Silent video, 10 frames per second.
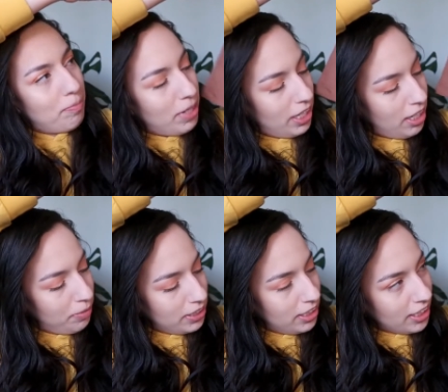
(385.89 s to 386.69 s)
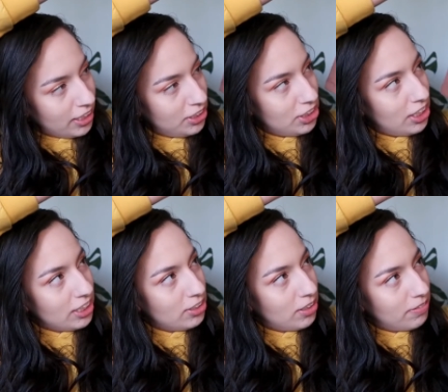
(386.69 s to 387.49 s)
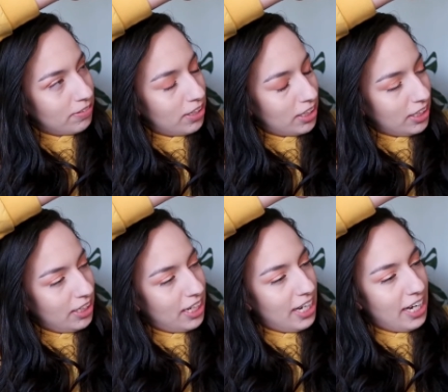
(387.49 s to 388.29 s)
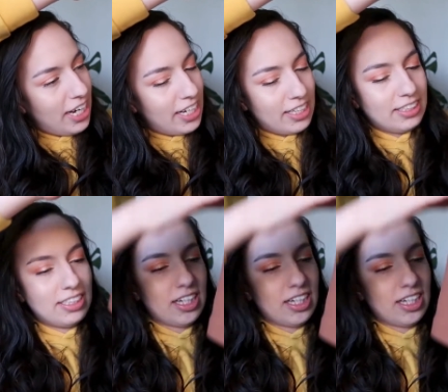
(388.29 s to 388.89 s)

But I really like this shirt so far, and it's